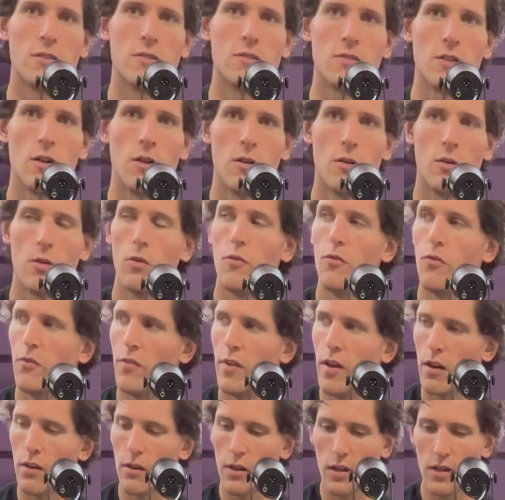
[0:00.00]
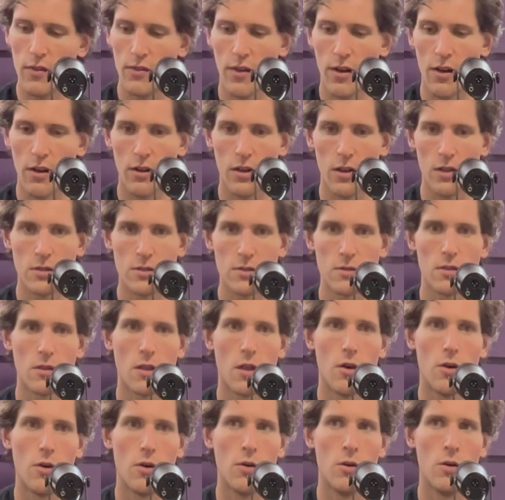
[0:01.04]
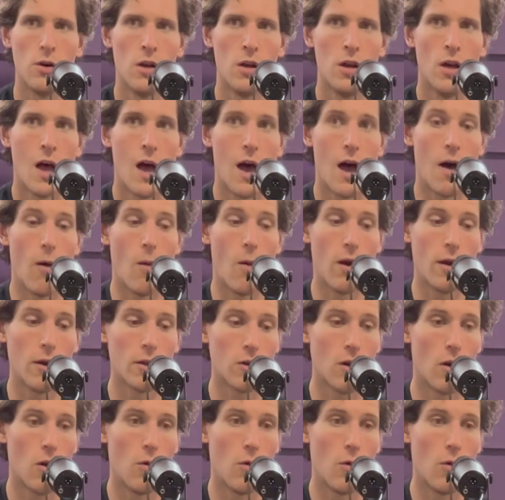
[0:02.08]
So very, very slow. I want to go